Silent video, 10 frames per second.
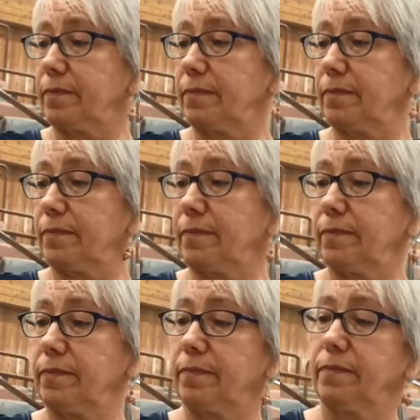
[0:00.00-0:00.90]

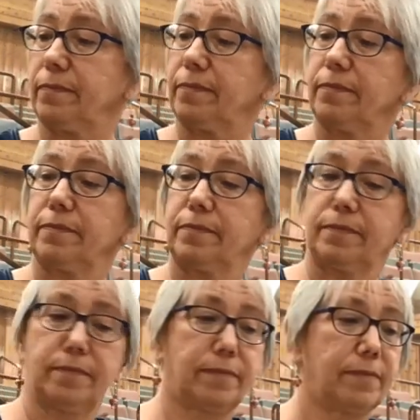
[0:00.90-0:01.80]

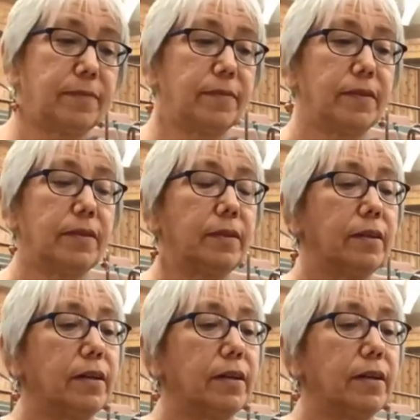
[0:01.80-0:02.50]
No one is speaking in this clip.